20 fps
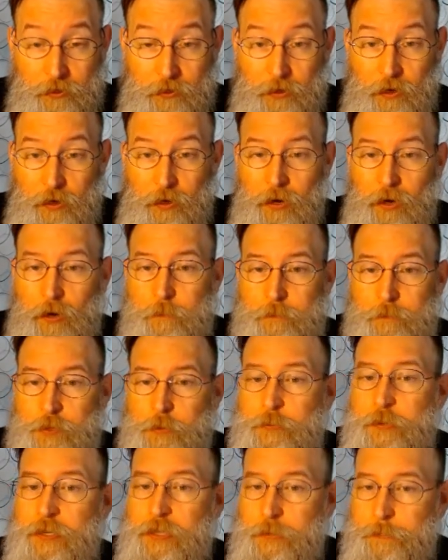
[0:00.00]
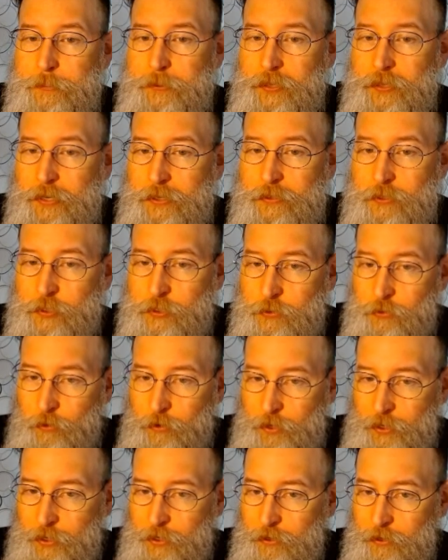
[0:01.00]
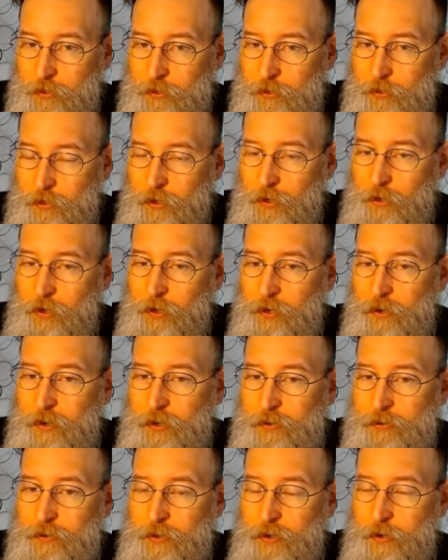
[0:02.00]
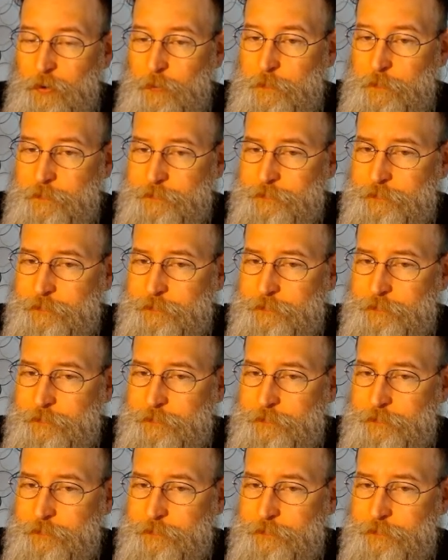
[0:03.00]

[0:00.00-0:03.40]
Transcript: to manipulate the story and to